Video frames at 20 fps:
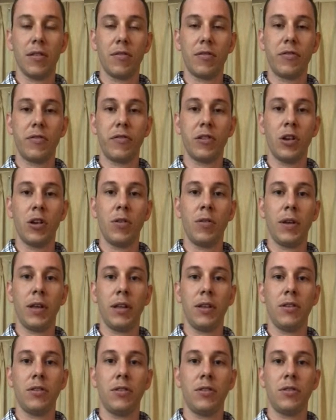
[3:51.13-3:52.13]
flow
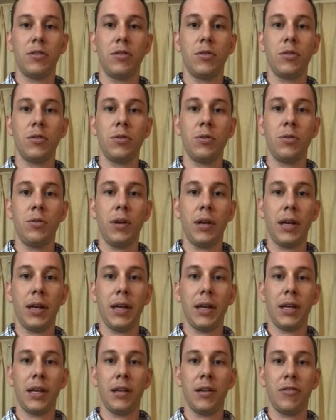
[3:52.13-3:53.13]
into
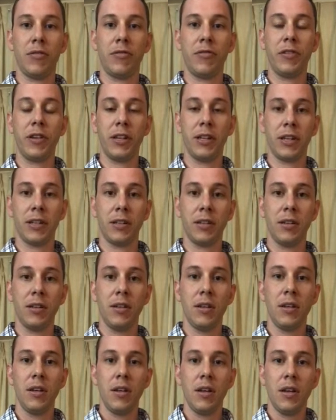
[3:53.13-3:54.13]
a fitting
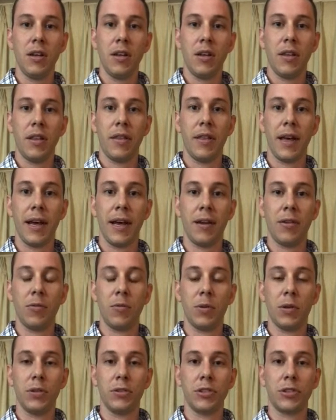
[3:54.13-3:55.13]
that
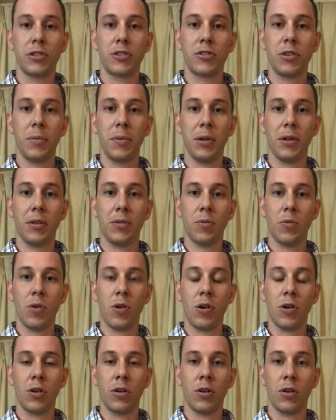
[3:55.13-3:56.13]
will distribute the
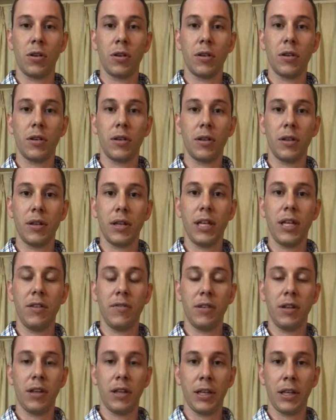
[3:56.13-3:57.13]
water
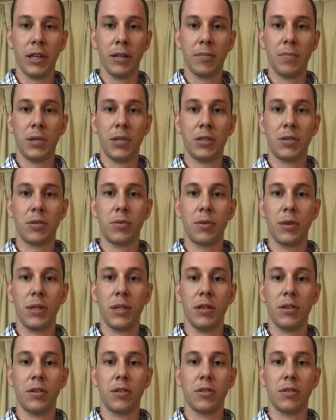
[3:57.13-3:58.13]
evenly
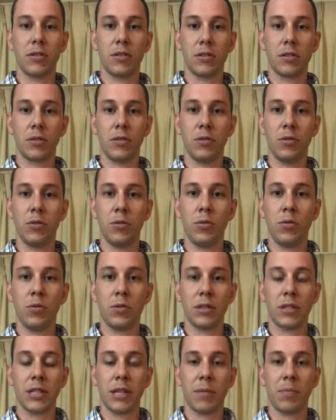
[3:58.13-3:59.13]
between 2
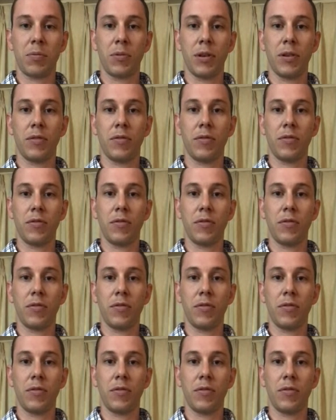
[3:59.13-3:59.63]
separate